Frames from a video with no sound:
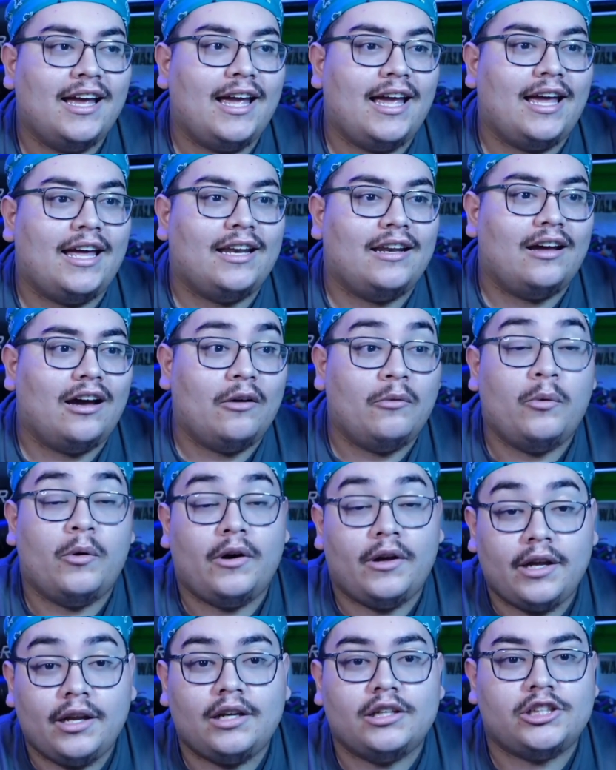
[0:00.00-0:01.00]
And uh,
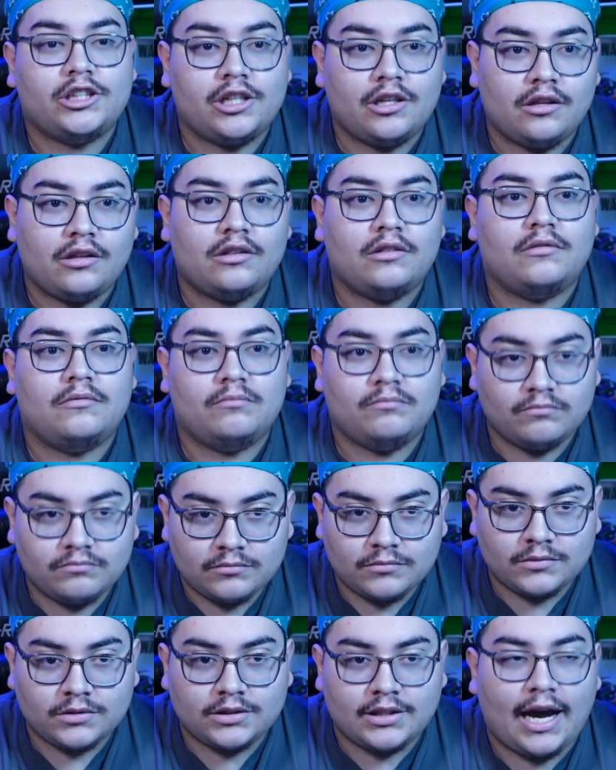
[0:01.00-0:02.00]
well, it, she's
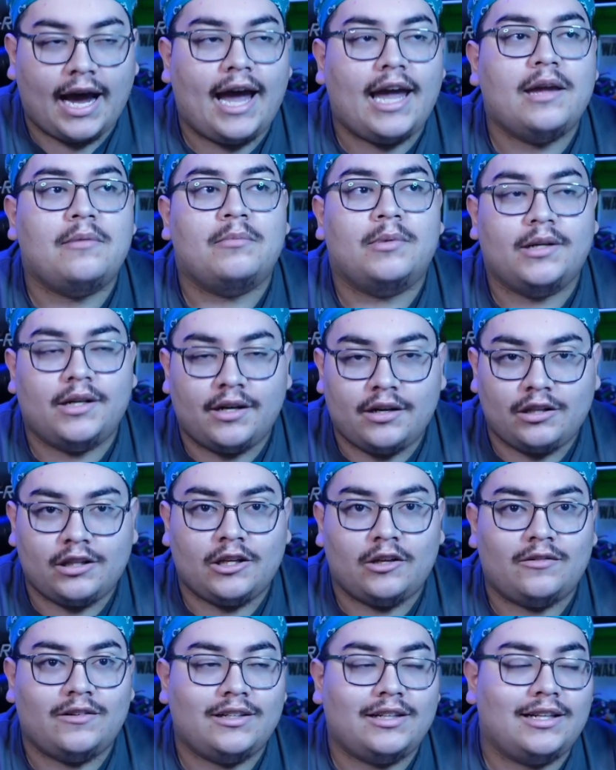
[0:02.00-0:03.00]
dying, but it's
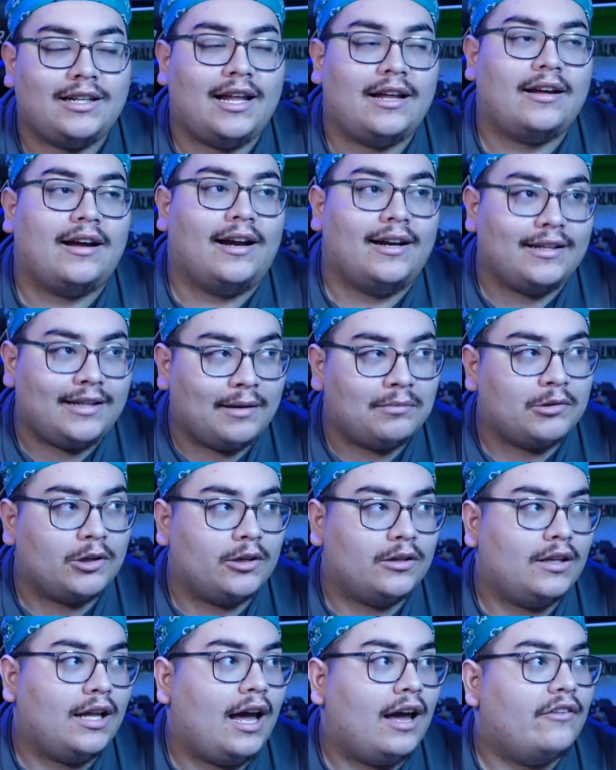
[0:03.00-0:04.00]
the only thing that kind of kept
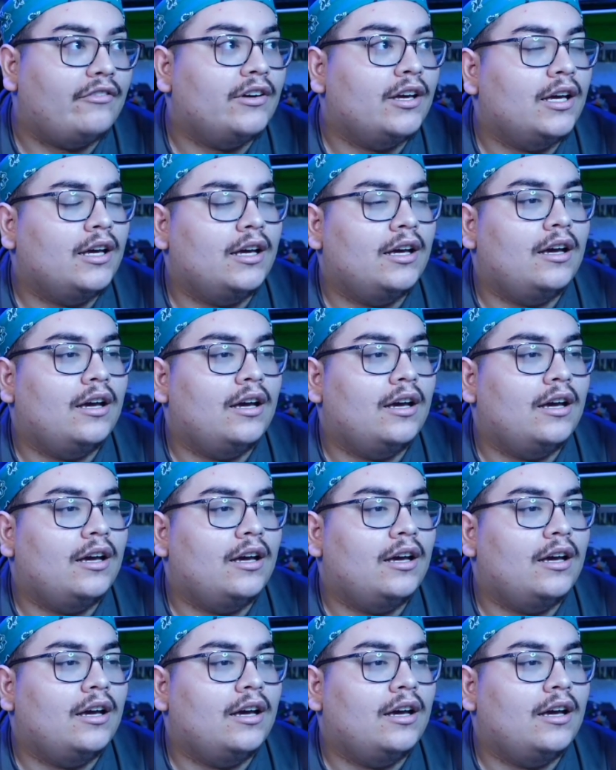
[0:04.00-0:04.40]
her alive.